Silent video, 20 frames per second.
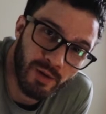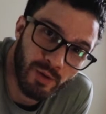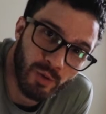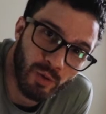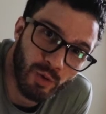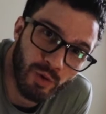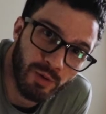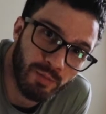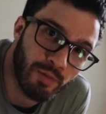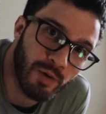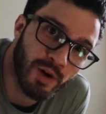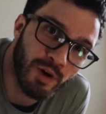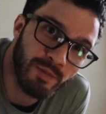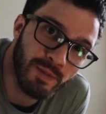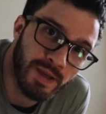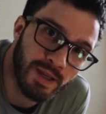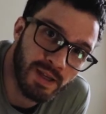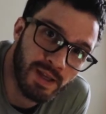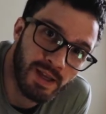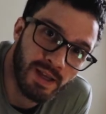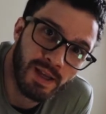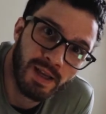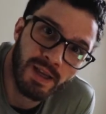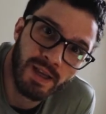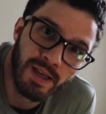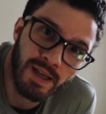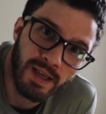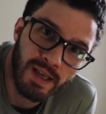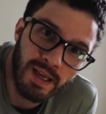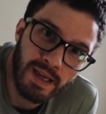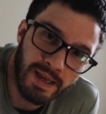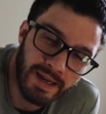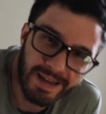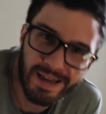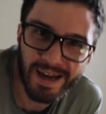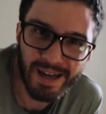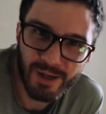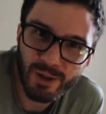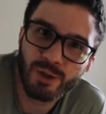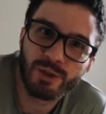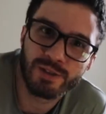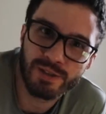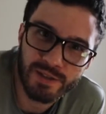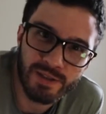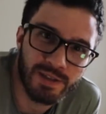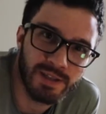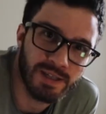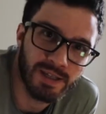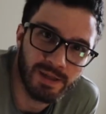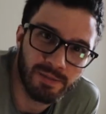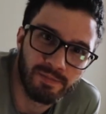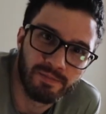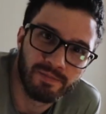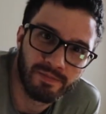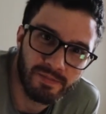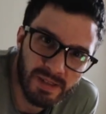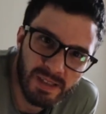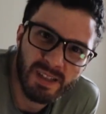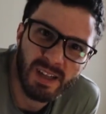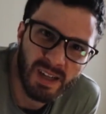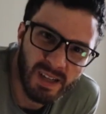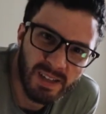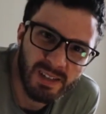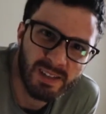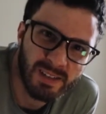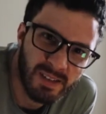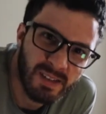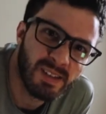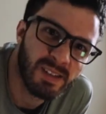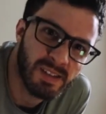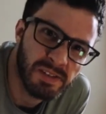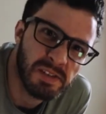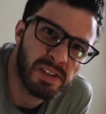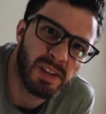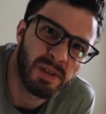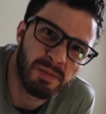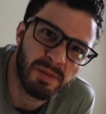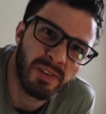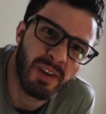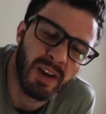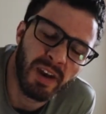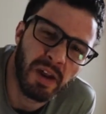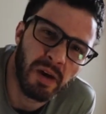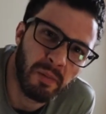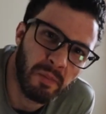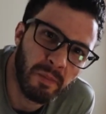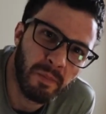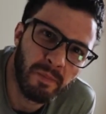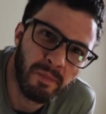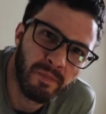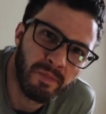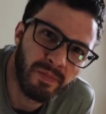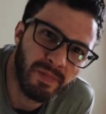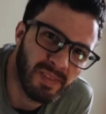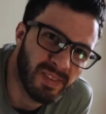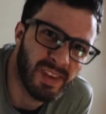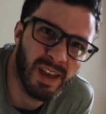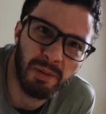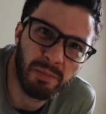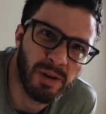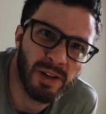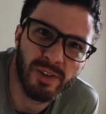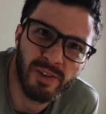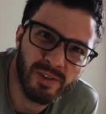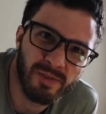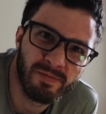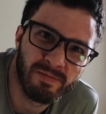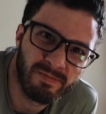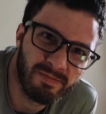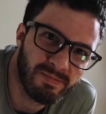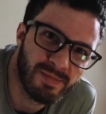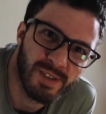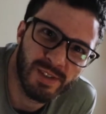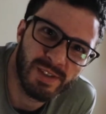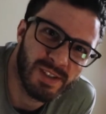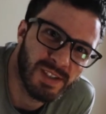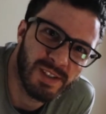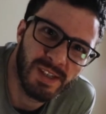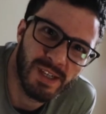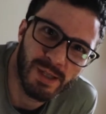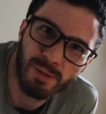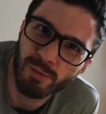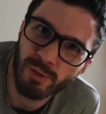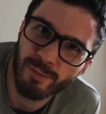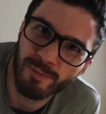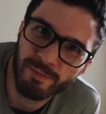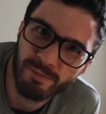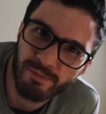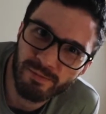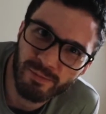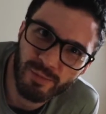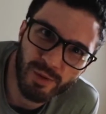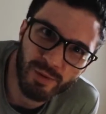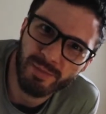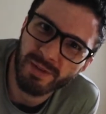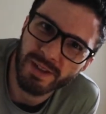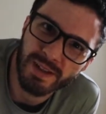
our old apartment, and it kind of looks the same. It's kind of the same setup. Not much, just a table with my